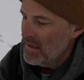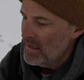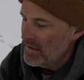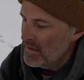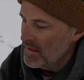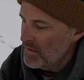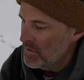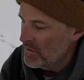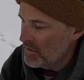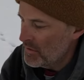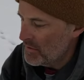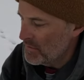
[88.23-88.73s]
and the
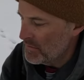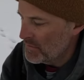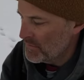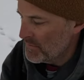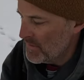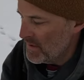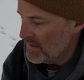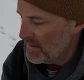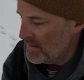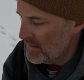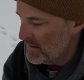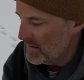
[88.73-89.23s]
hook goes
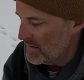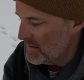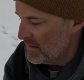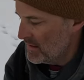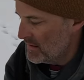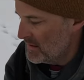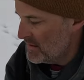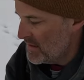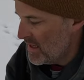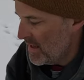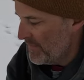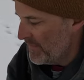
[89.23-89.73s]
right into the
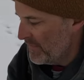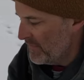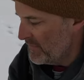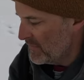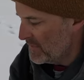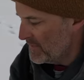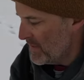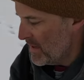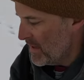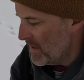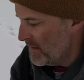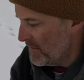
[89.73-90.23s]
top of his
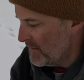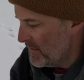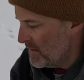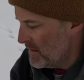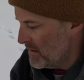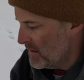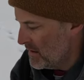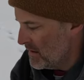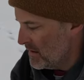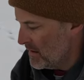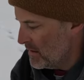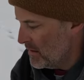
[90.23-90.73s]
mouth,
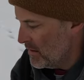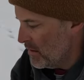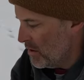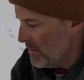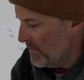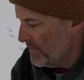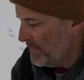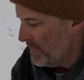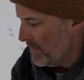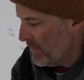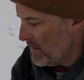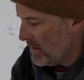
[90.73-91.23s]

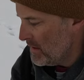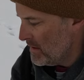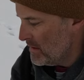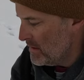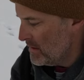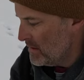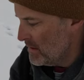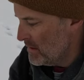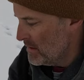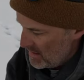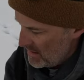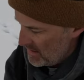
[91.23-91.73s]
hopefully.
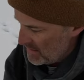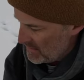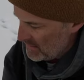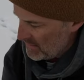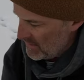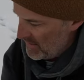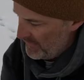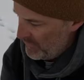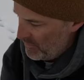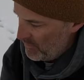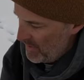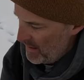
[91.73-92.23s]
I also
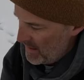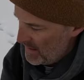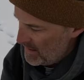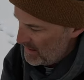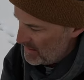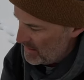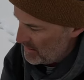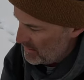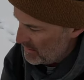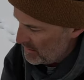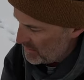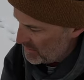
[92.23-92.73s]
have a weight on
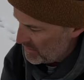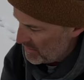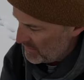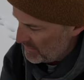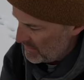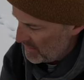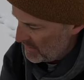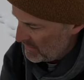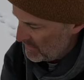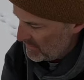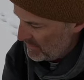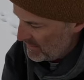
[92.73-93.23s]
here. I'll show you what
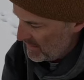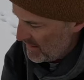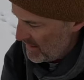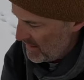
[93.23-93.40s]
I do with